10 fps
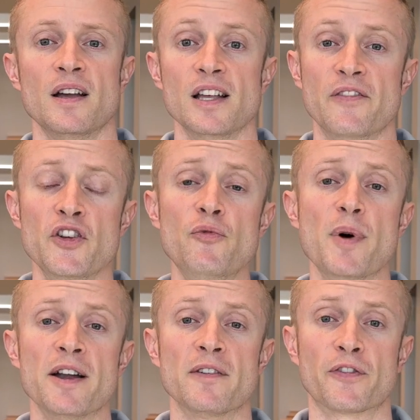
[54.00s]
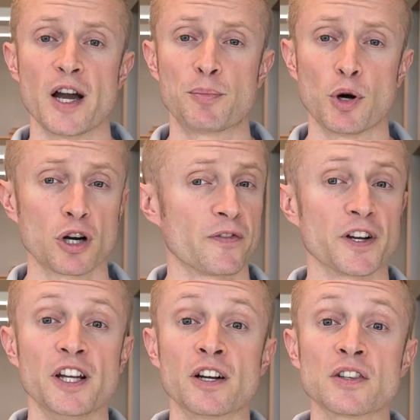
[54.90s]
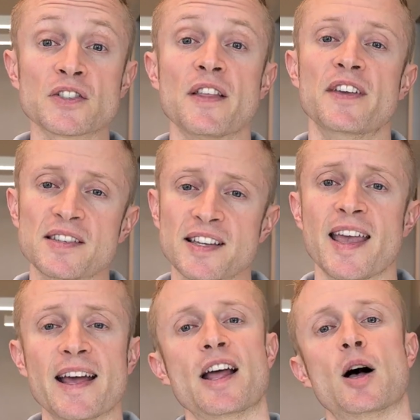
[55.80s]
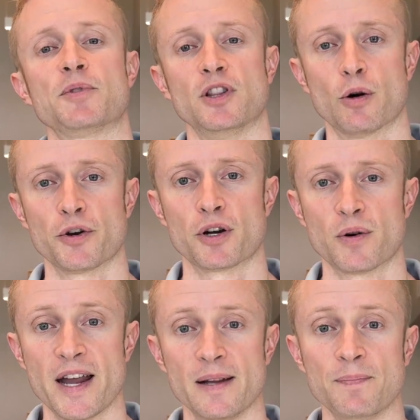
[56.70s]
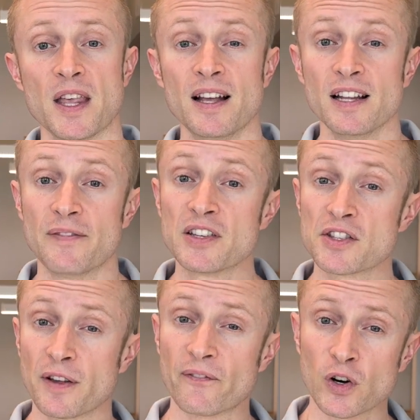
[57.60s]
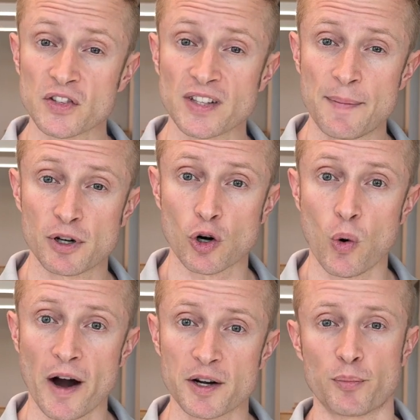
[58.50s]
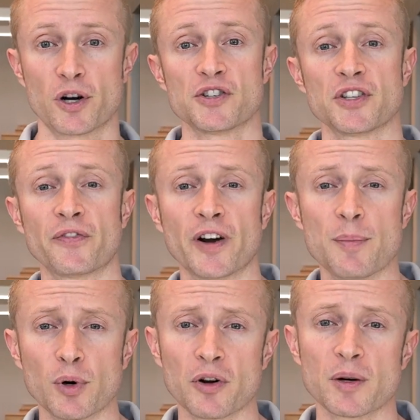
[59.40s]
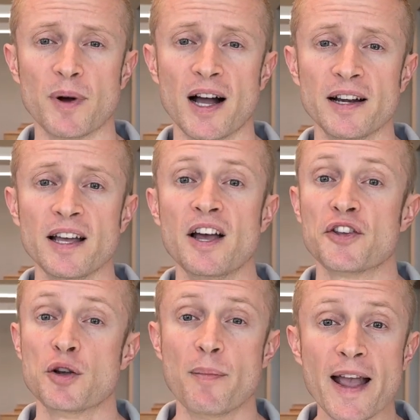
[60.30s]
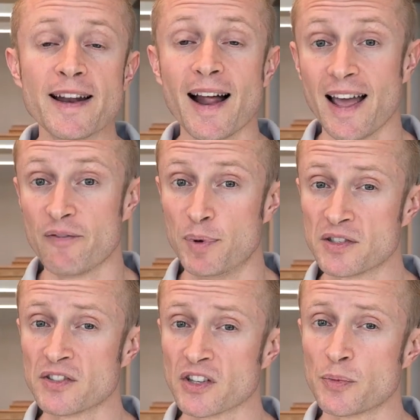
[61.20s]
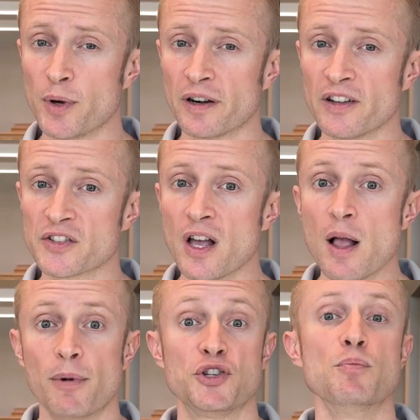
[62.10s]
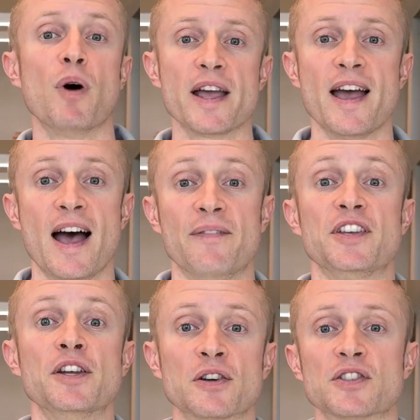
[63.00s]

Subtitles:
If you've been a freight broker for years, this can help to lower your rate. If this is the first time you're required to purchase a freight broker bond, you may not have business experience, but you might have years